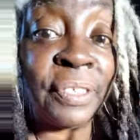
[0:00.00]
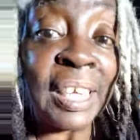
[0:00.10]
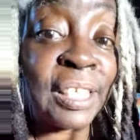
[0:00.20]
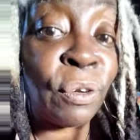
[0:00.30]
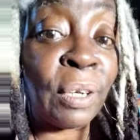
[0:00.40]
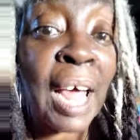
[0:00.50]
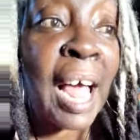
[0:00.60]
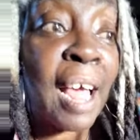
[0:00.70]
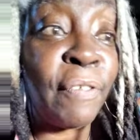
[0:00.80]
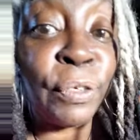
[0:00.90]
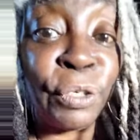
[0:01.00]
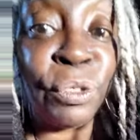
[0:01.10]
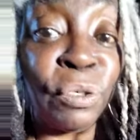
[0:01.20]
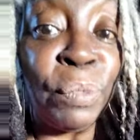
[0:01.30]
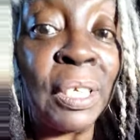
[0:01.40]
things on live on
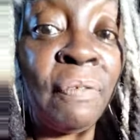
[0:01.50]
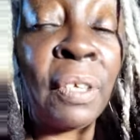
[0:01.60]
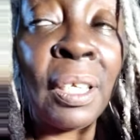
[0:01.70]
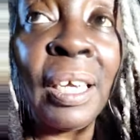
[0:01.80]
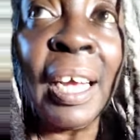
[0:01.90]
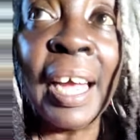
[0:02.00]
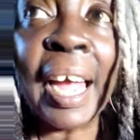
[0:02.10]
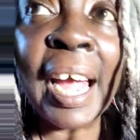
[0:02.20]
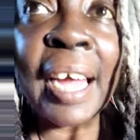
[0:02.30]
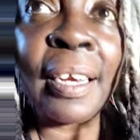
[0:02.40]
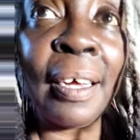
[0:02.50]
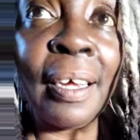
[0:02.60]
YouTube TV. And